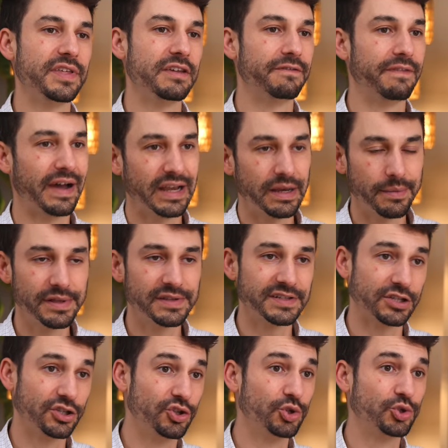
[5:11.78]
the
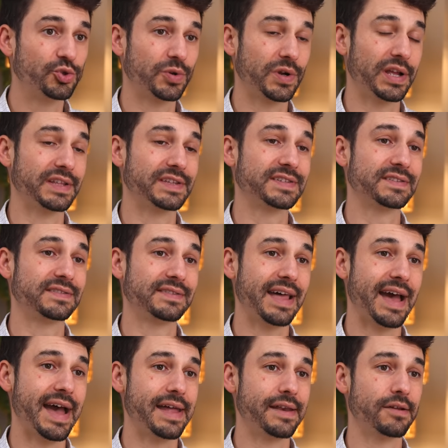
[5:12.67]
vitamins and nutrients
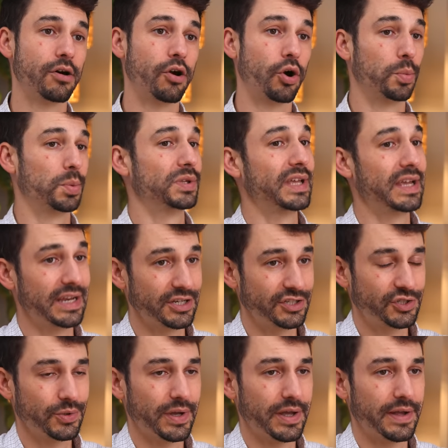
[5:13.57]
that are related to